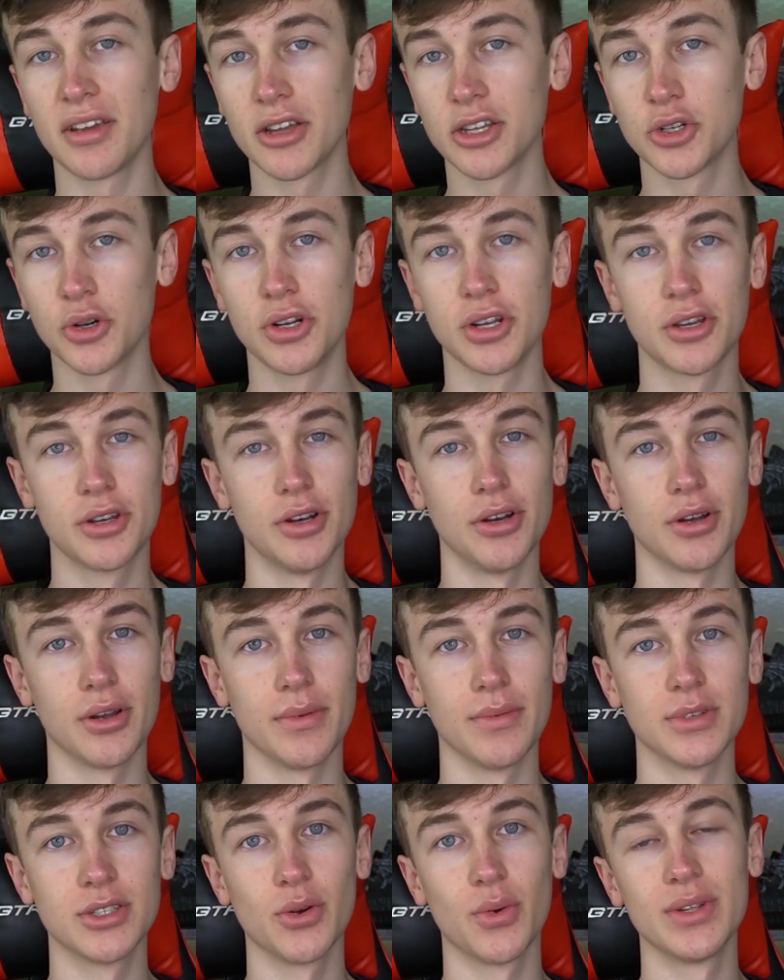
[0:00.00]

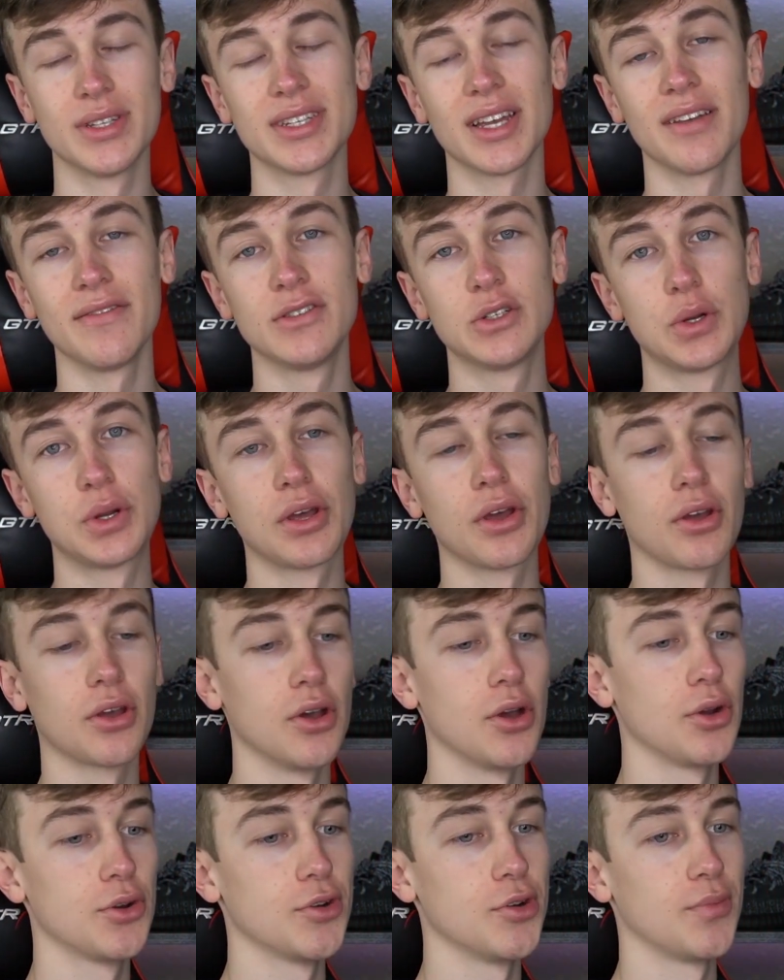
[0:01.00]
of joining a
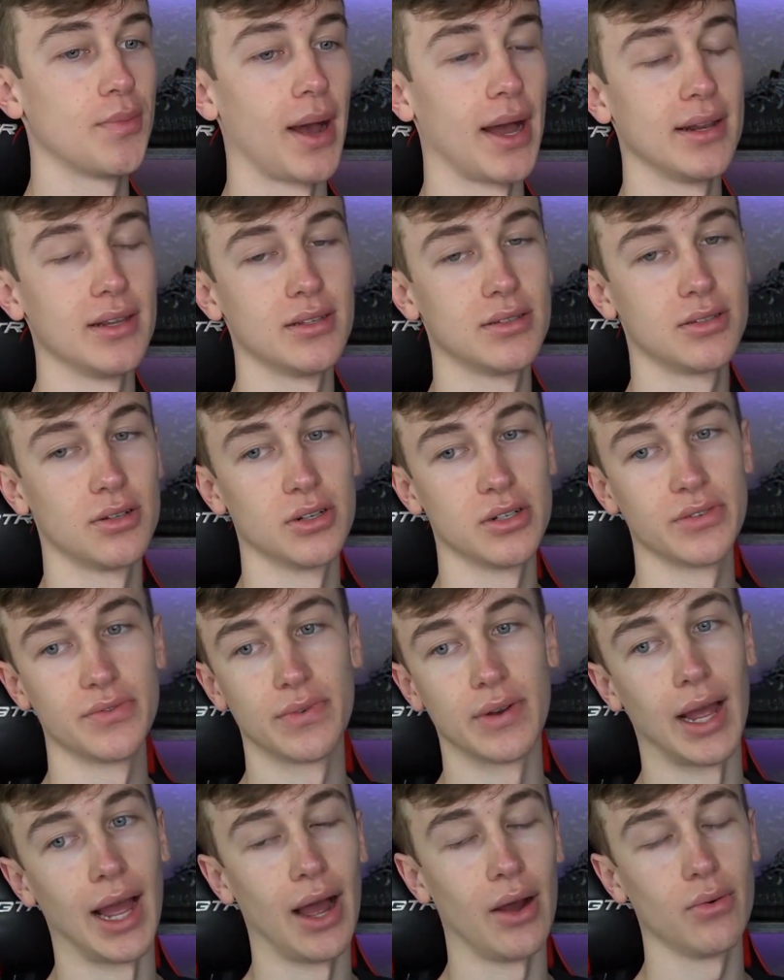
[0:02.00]
cook group, I just searched
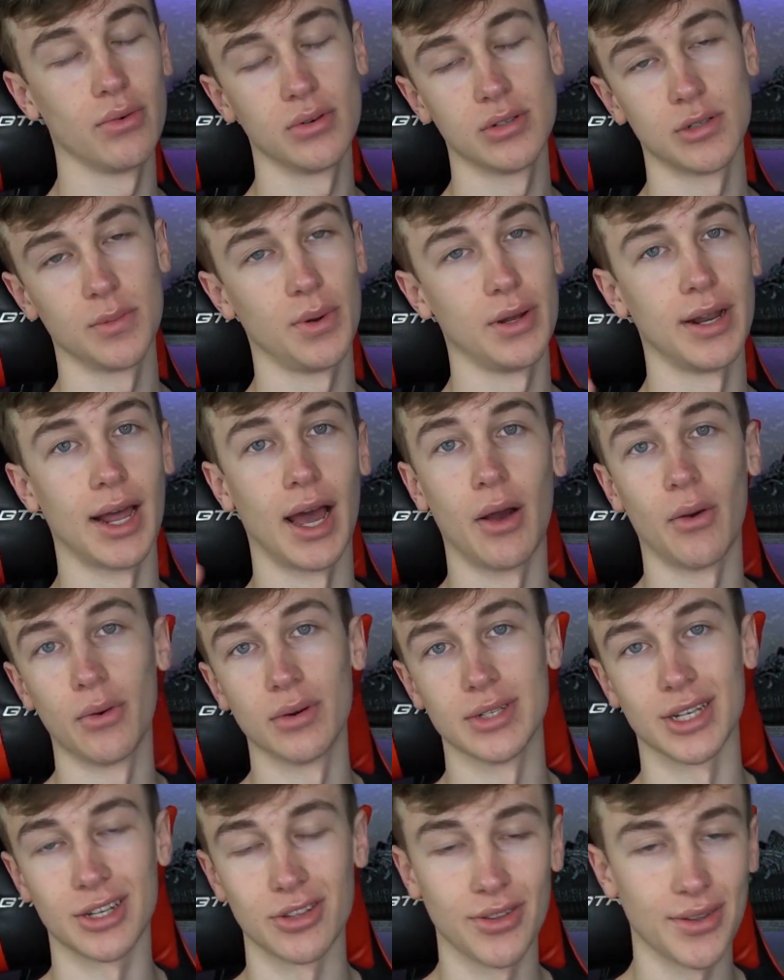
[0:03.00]
for hours upon
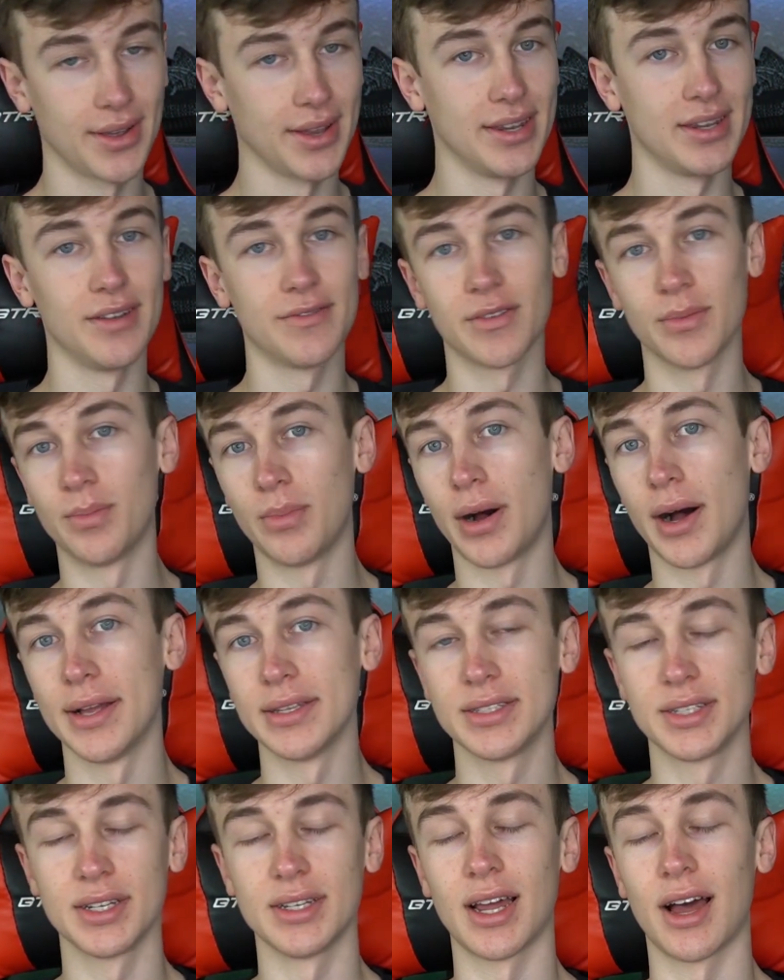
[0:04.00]
hours, like looking at different
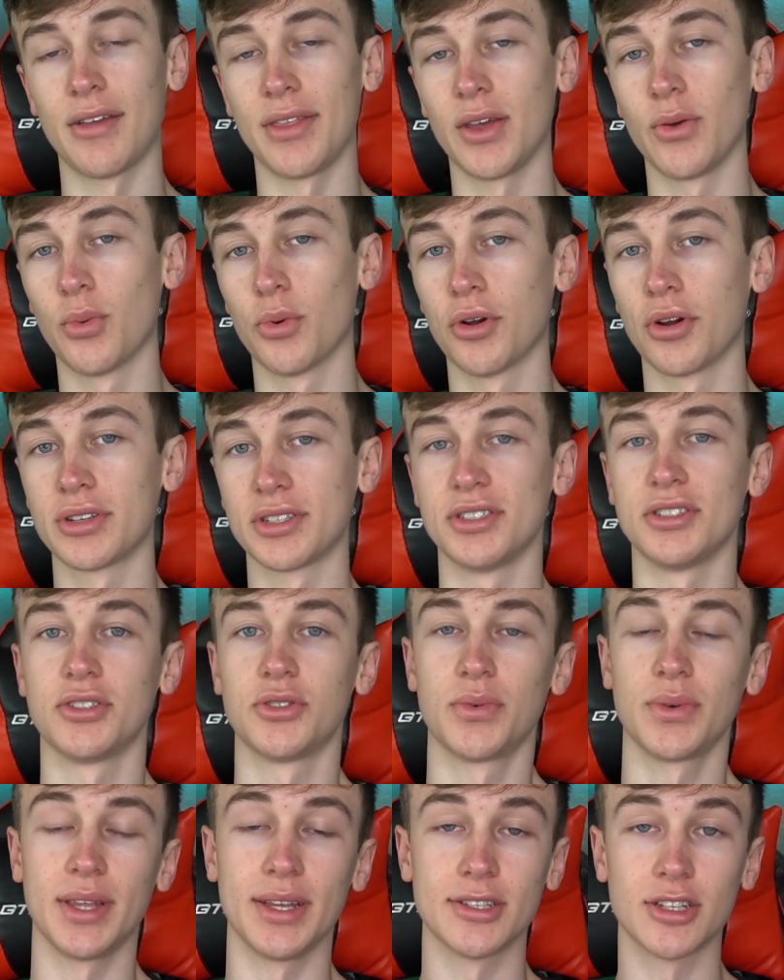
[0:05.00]
bots, seeing how they worked, and
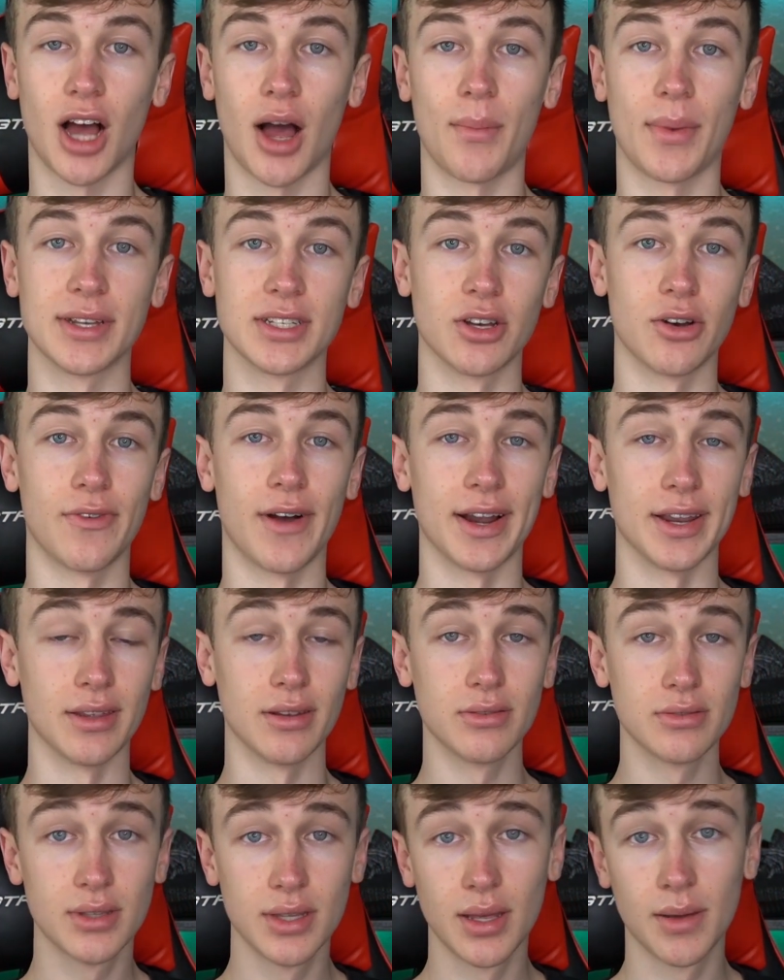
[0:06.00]
just really taught myself how to
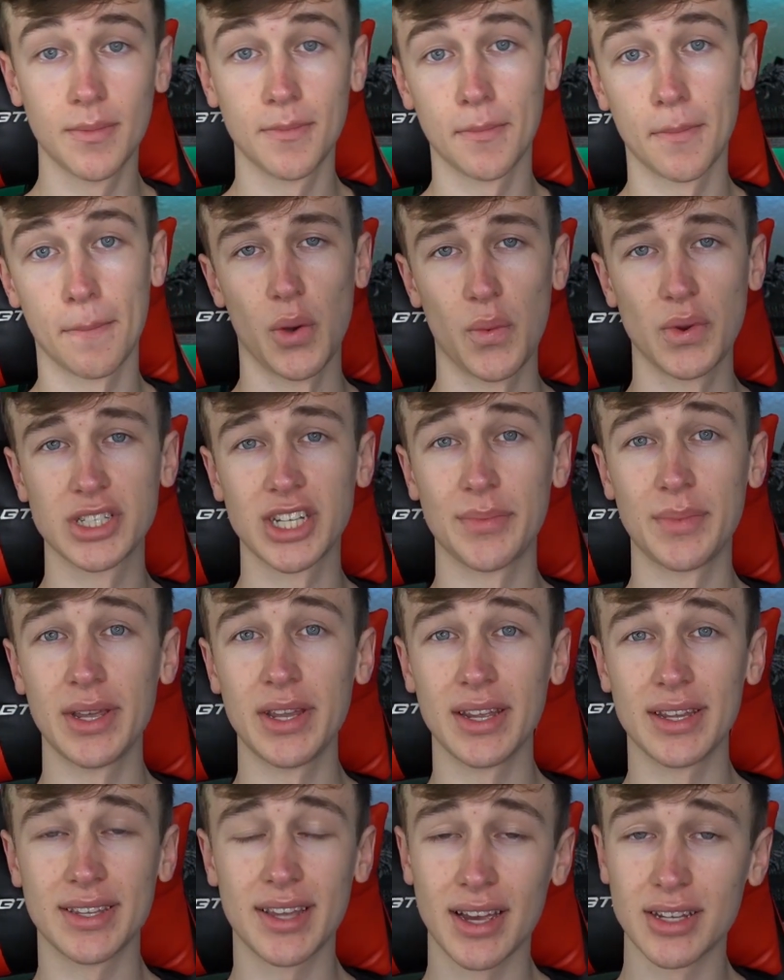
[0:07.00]
use them. Which, I
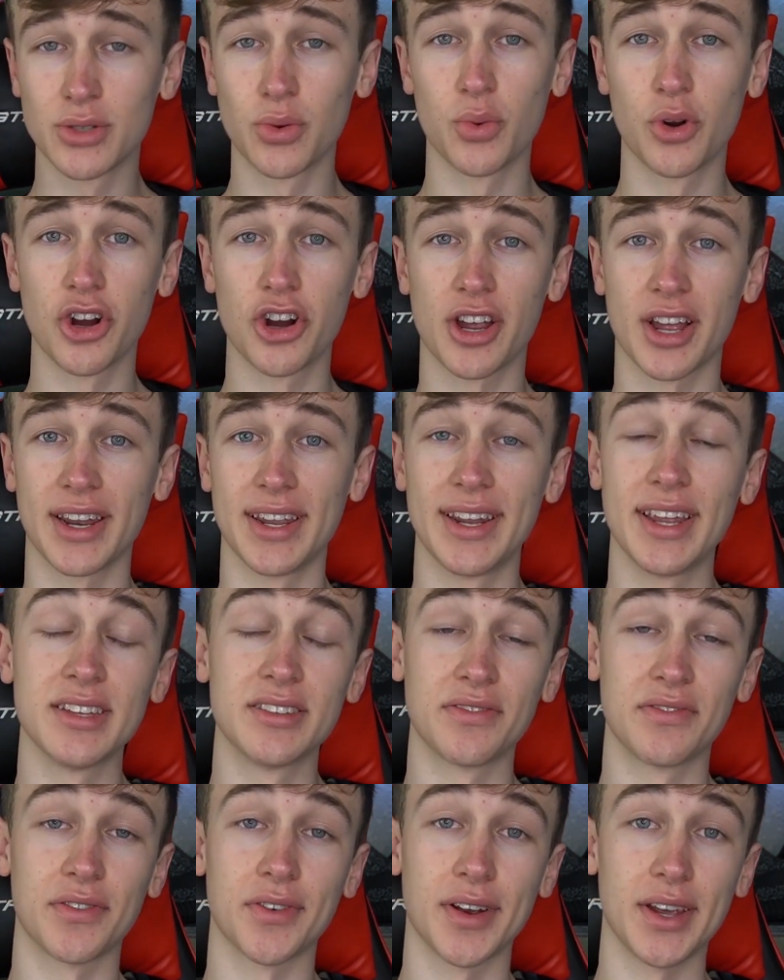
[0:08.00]
mean, it does work and it
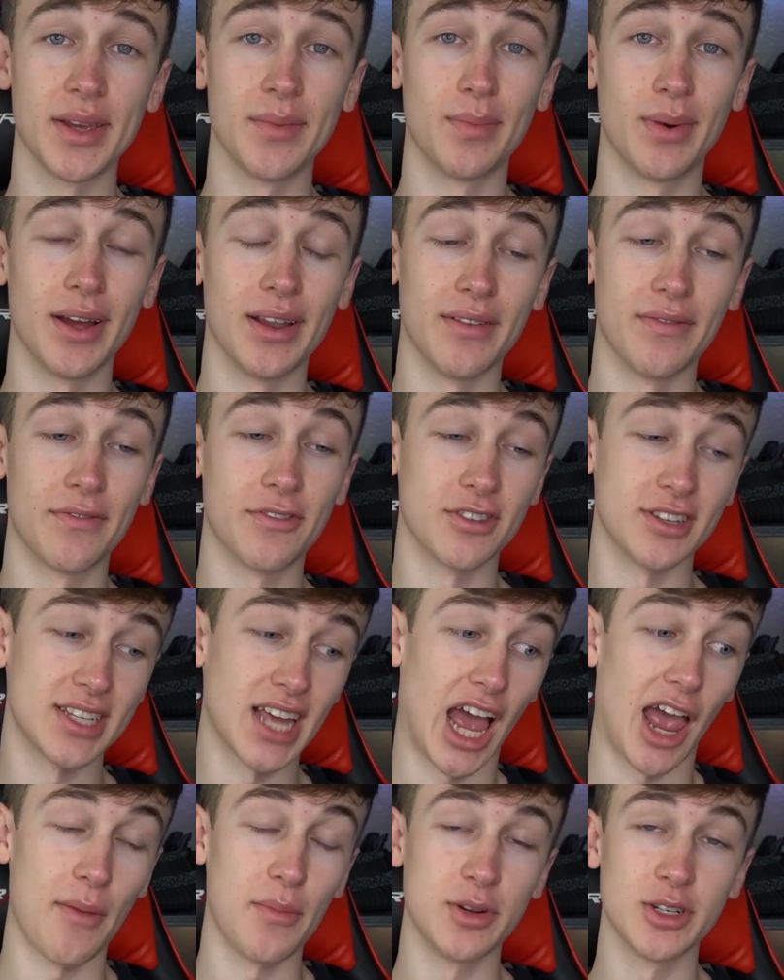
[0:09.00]
is free, but for the
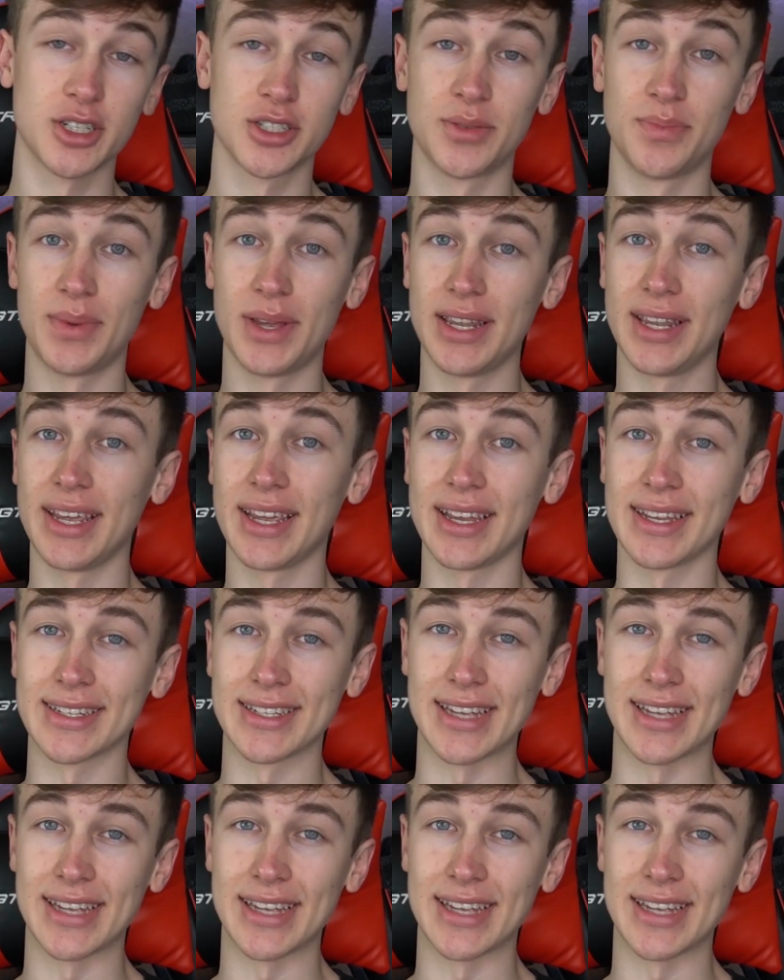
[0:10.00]
time you're spending